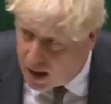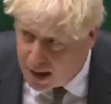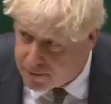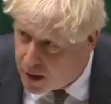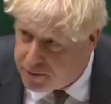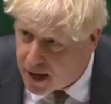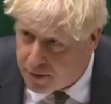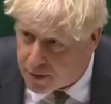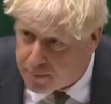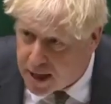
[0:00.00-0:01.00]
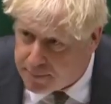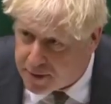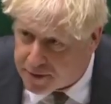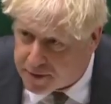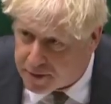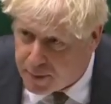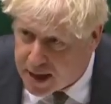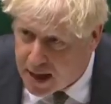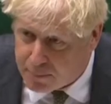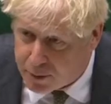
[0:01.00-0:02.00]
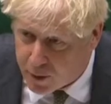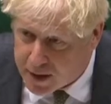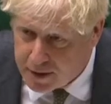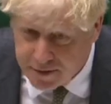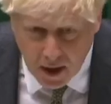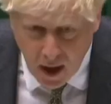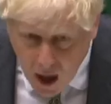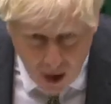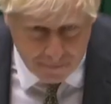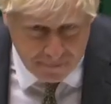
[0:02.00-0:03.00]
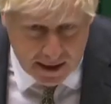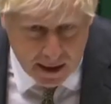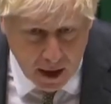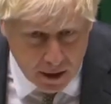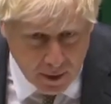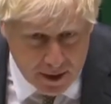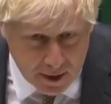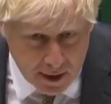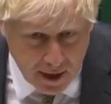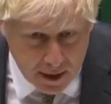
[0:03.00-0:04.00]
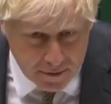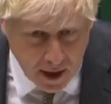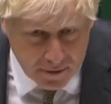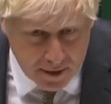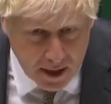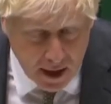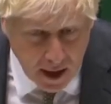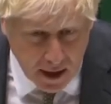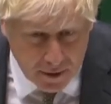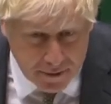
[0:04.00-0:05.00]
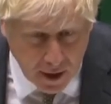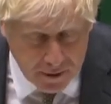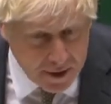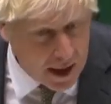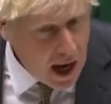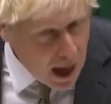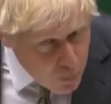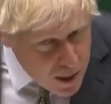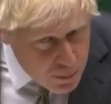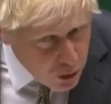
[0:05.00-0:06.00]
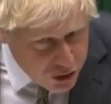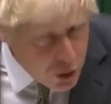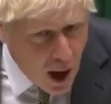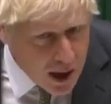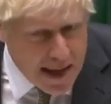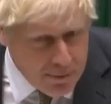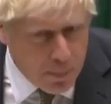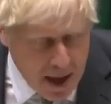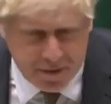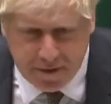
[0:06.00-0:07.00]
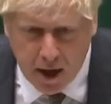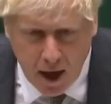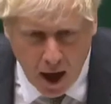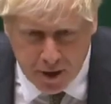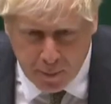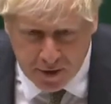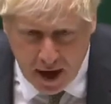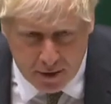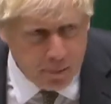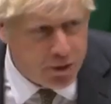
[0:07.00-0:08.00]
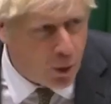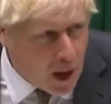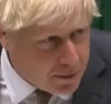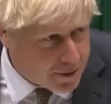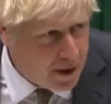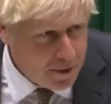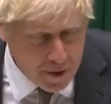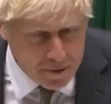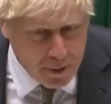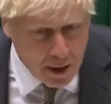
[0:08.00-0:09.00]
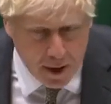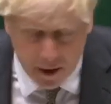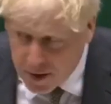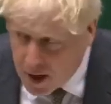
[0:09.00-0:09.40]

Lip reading: have no doubt that many businesses, many employees are feeling a great deal of anxiety and uncertainty, and we will do our level best to protect them throughout this period.